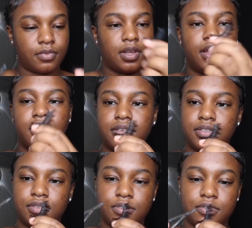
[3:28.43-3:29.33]
Yeah,
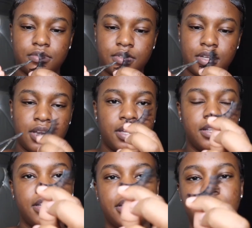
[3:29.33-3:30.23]
so
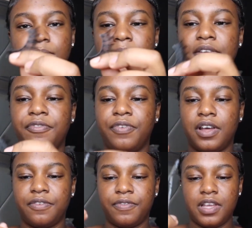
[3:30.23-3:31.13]
these are my
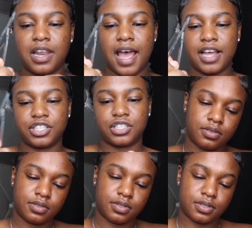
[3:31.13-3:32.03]
fluffy lashes.
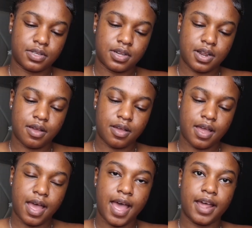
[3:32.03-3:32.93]
Just gonna
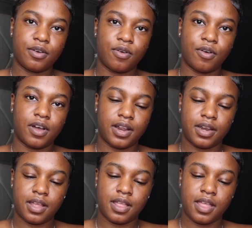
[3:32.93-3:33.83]
add on
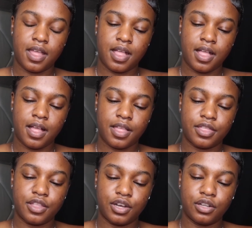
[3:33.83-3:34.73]

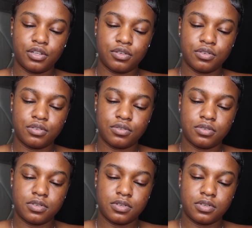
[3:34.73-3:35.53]
the glue